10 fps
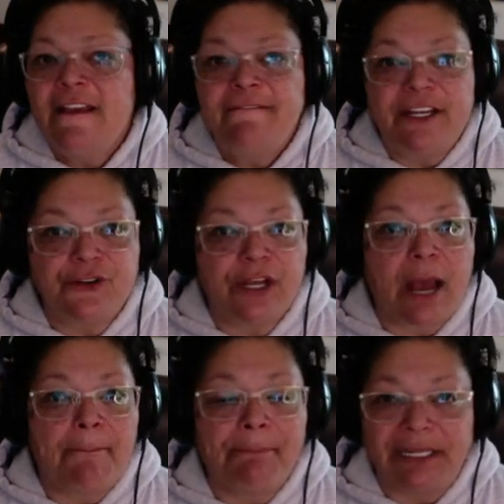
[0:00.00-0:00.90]
featuring
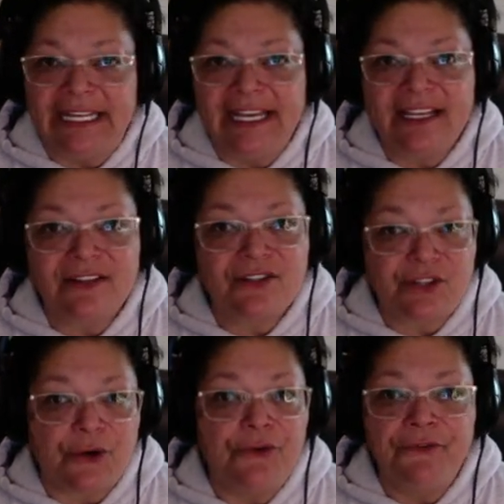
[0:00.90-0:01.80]
a bleak
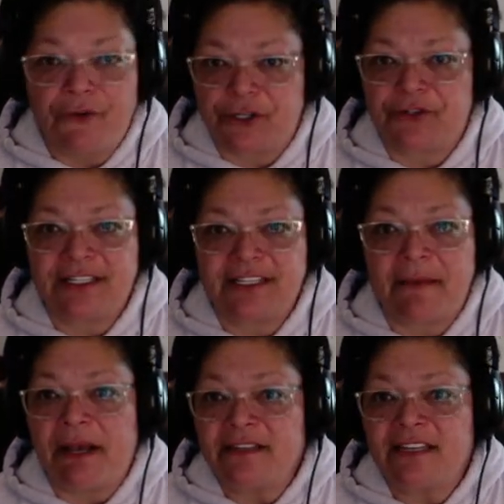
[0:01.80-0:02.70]
stone fortress that
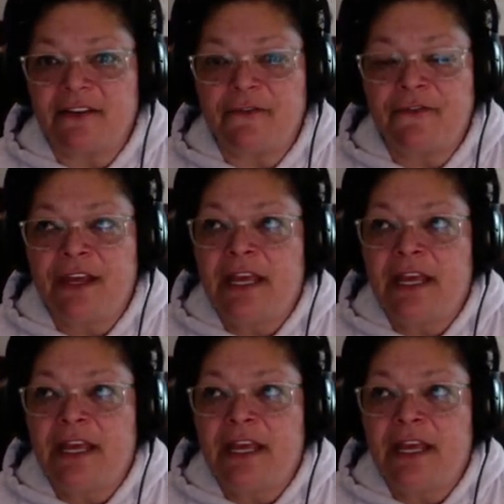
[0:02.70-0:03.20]
must have